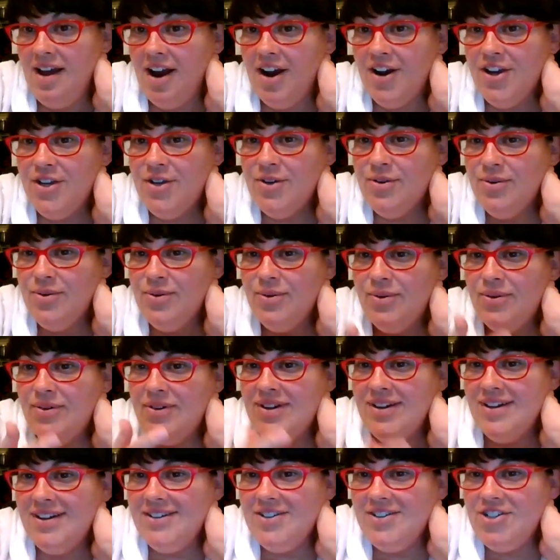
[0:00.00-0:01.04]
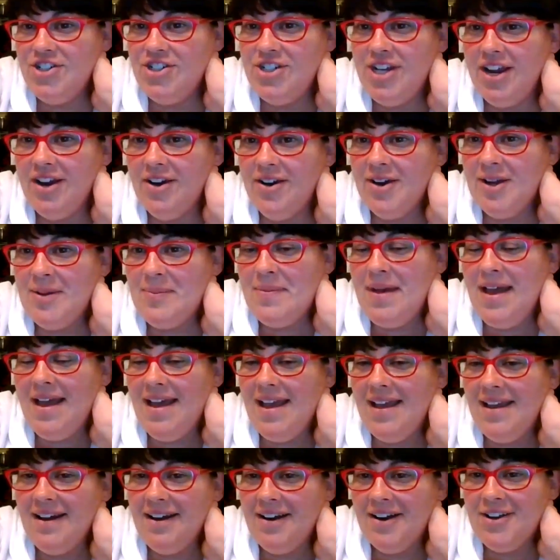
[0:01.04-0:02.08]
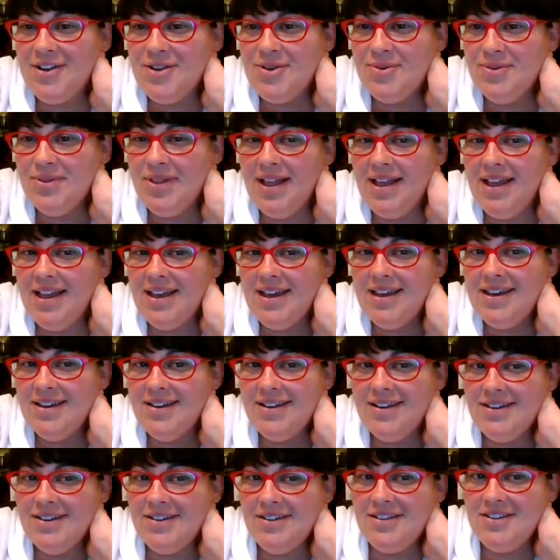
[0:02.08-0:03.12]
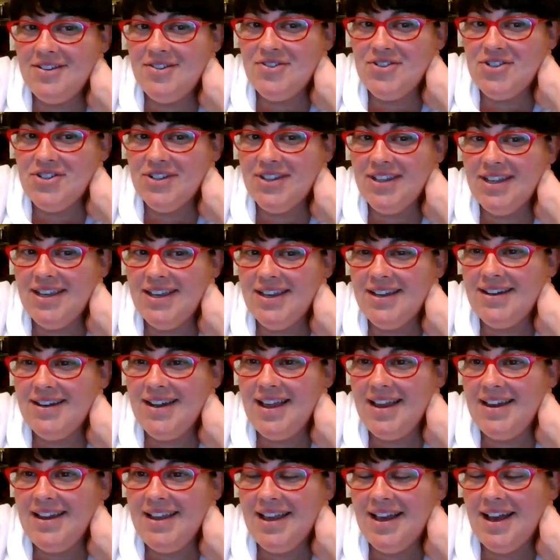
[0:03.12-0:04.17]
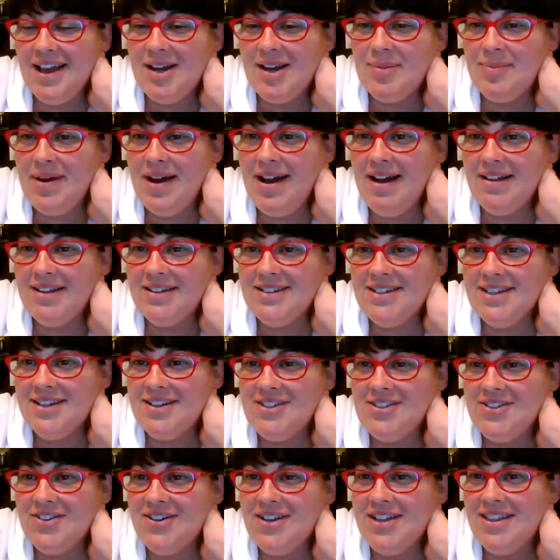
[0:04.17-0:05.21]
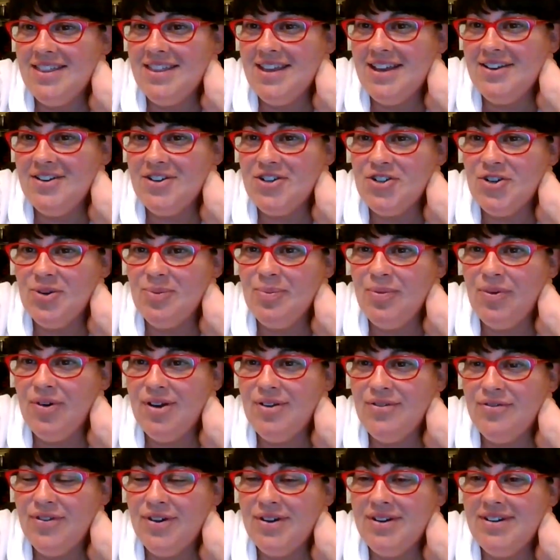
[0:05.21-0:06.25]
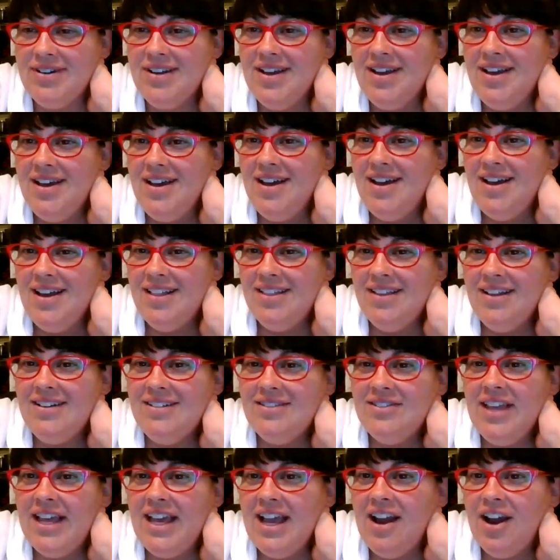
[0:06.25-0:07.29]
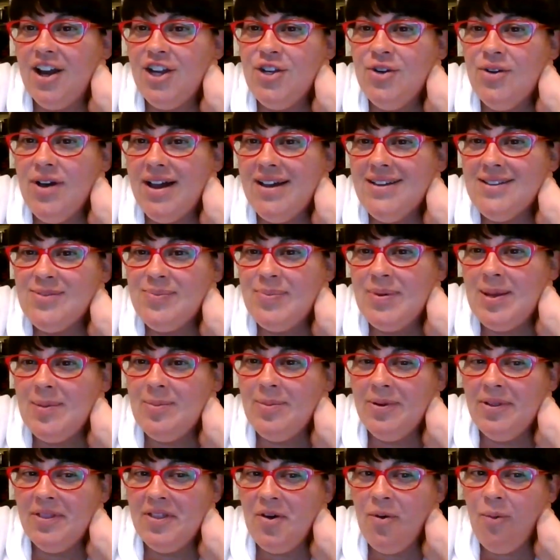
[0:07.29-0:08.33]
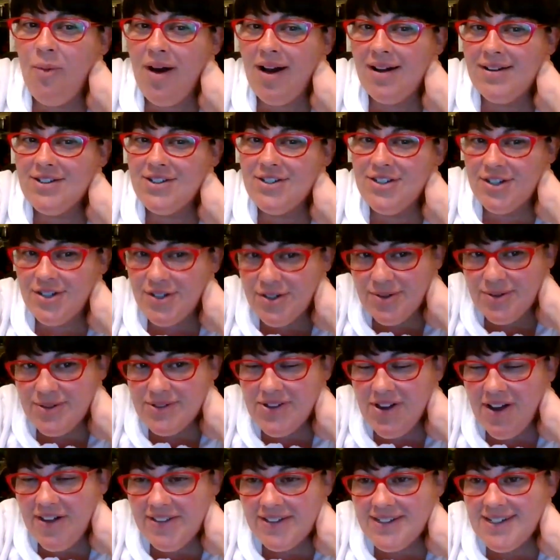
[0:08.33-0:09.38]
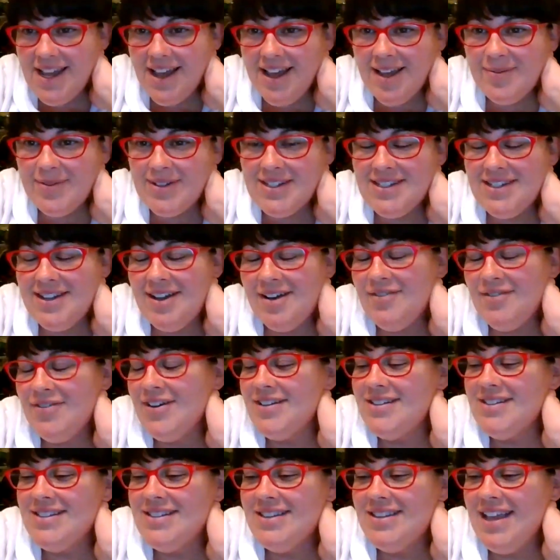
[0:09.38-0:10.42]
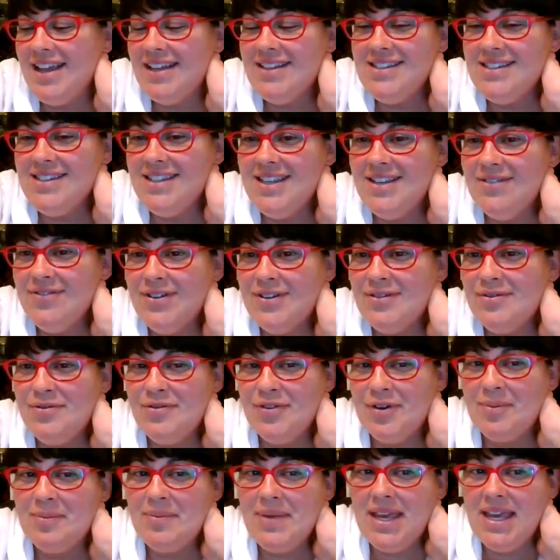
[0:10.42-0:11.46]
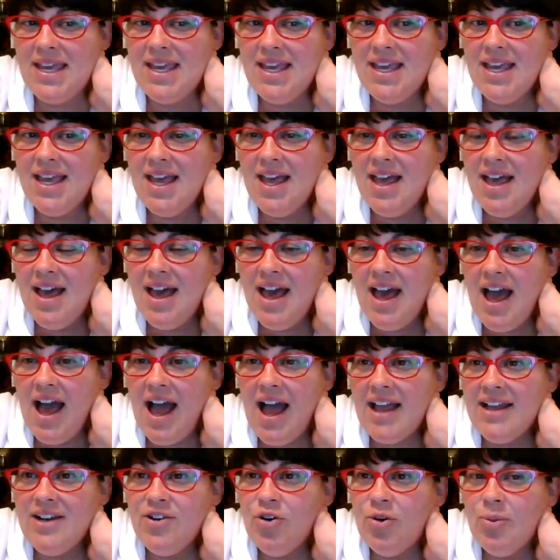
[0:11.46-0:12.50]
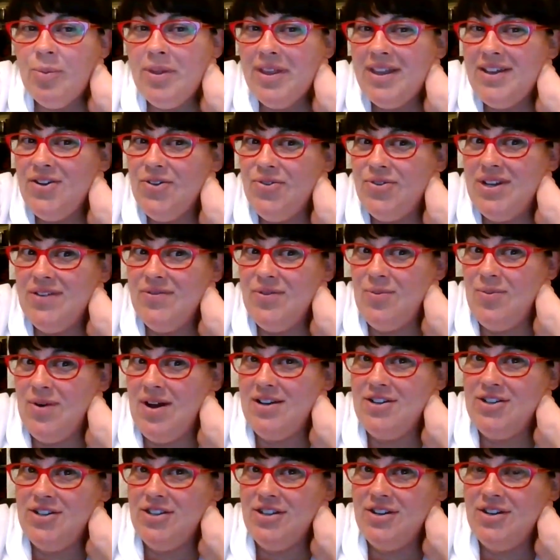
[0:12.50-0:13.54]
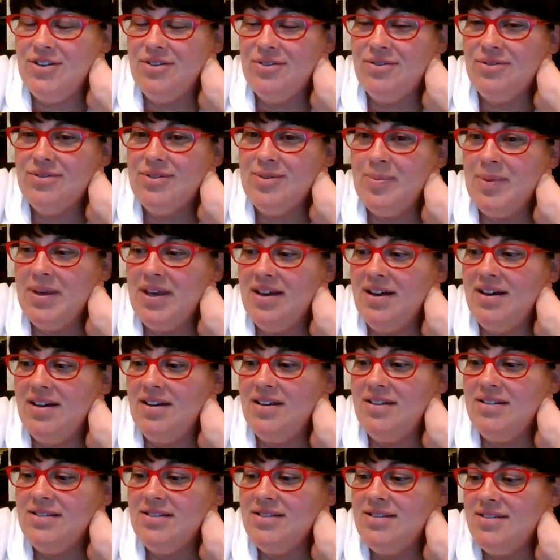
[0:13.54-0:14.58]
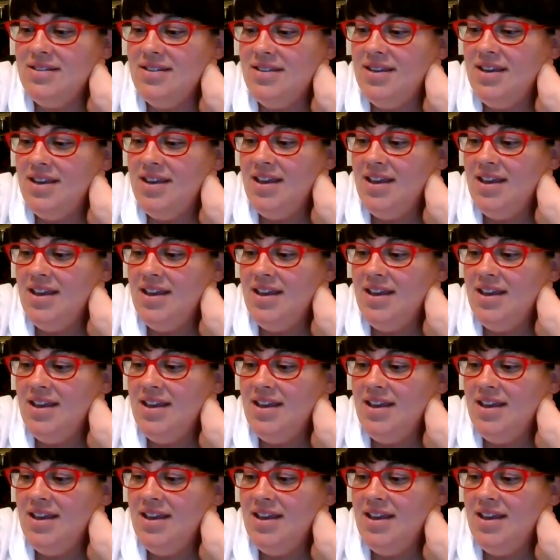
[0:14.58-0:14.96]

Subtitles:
are you, Sherry May, are you like usually into any kind of politics or anything? Or is your boyfriend like, are you guys people that watch the news all the time and stuff? Because that's the, even for me, I normally don't even watch the news because